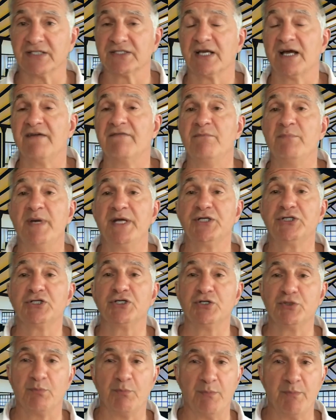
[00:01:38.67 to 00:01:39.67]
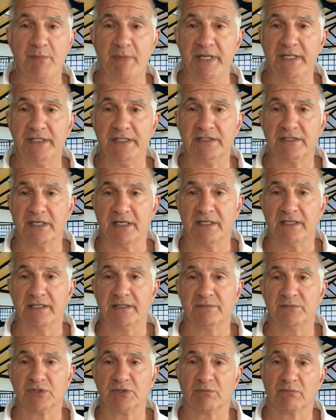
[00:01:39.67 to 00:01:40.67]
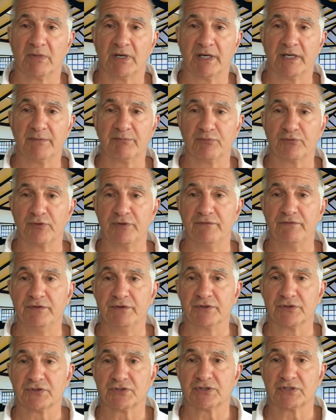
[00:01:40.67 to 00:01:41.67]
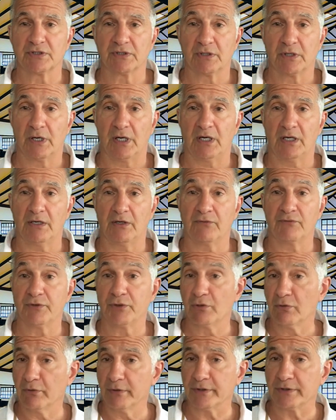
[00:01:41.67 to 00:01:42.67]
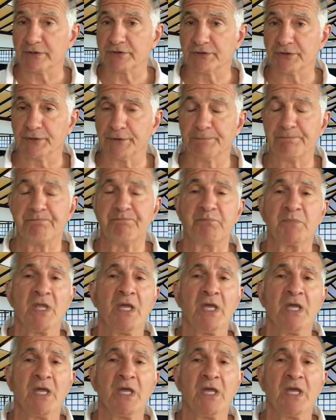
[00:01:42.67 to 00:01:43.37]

as I've mentioned many times in my previous uh, recordings here.